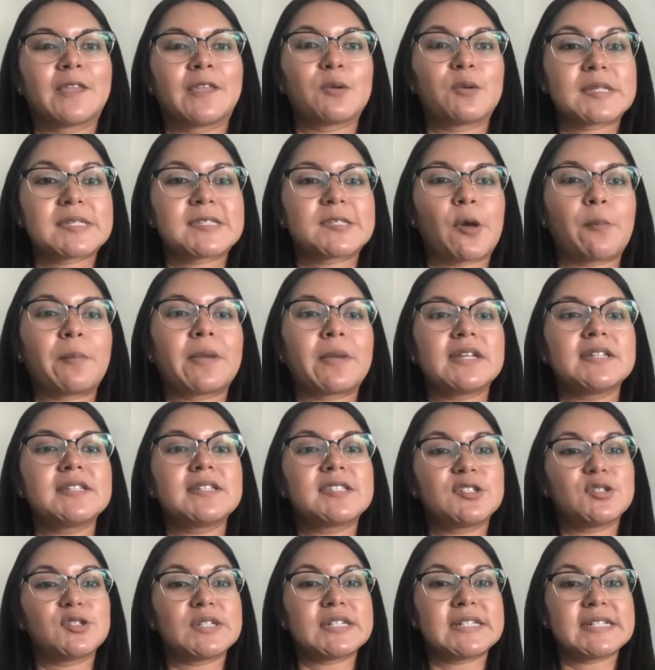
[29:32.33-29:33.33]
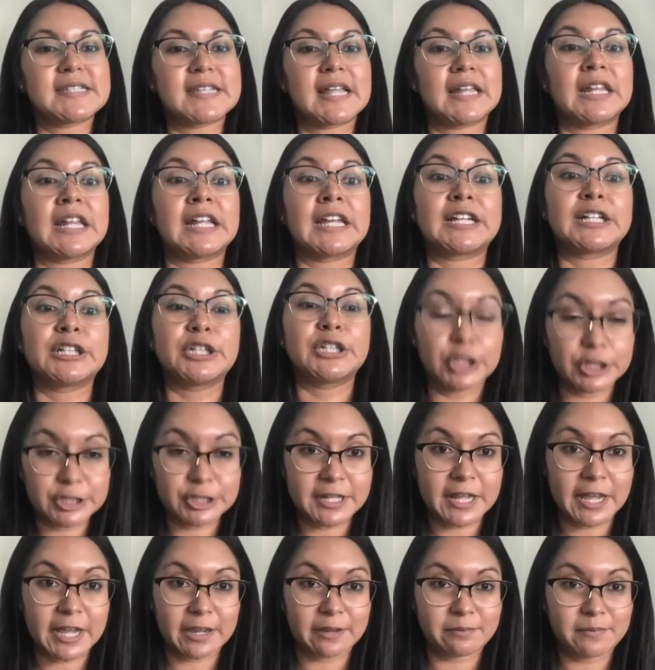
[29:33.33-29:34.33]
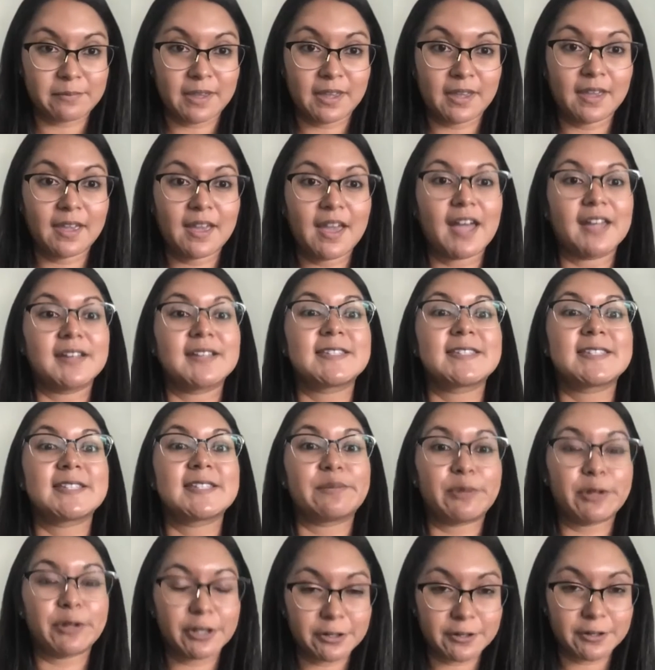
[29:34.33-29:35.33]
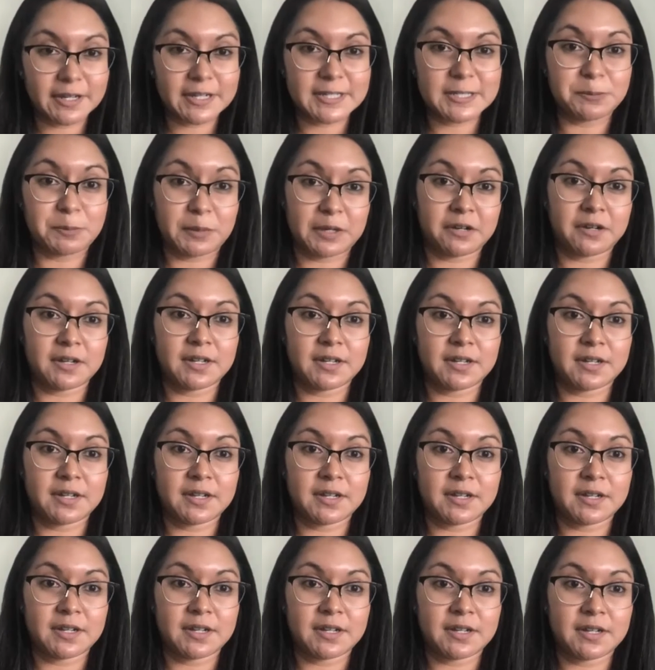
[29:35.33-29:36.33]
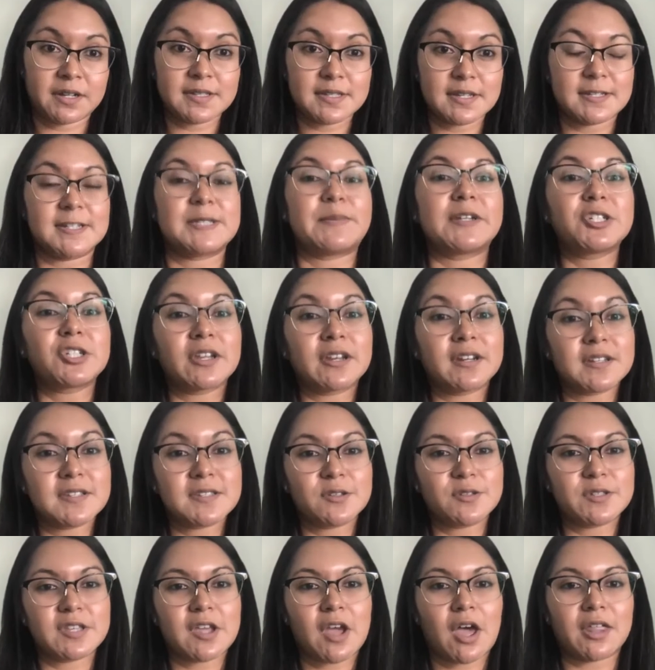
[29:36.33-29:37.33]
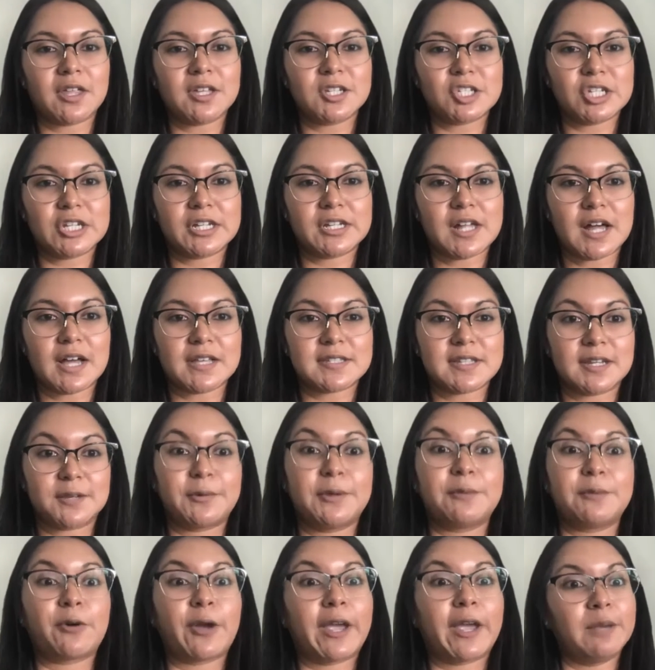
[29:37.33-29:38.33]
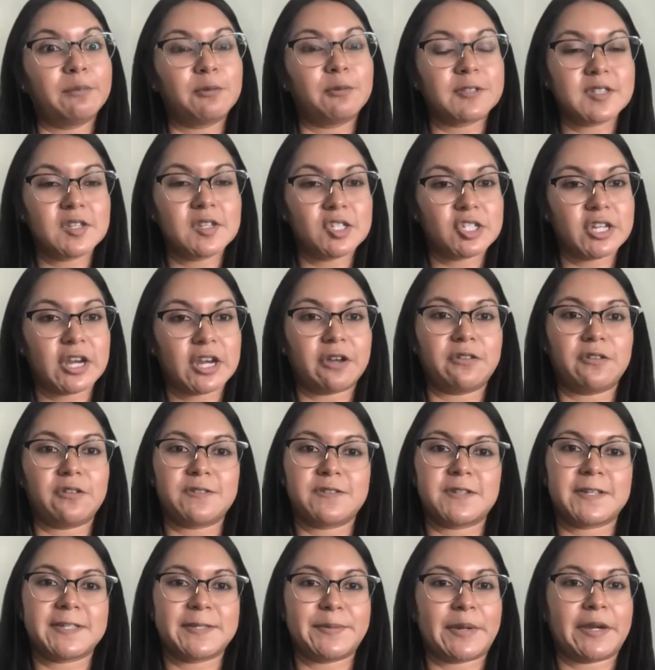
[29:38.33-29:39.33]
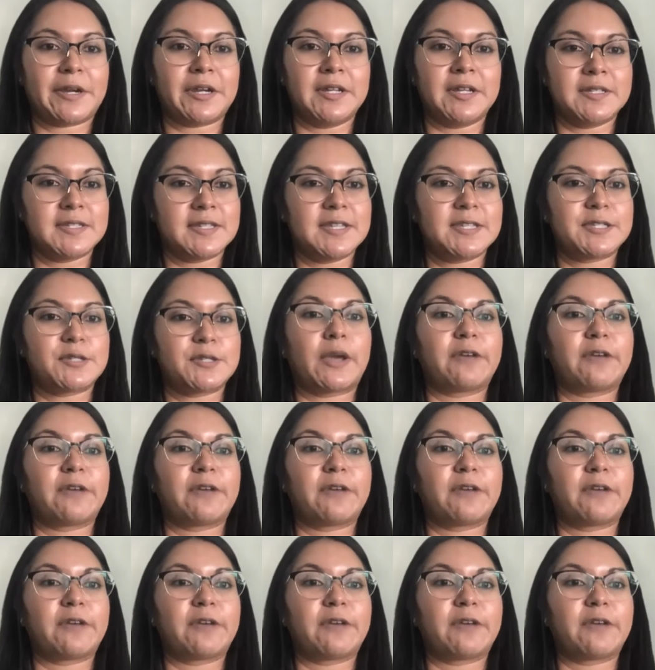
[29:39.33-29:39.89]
there was so many students that like looked like me, had similar experiences, and especially in a sociology class, like we were able to share those experiences.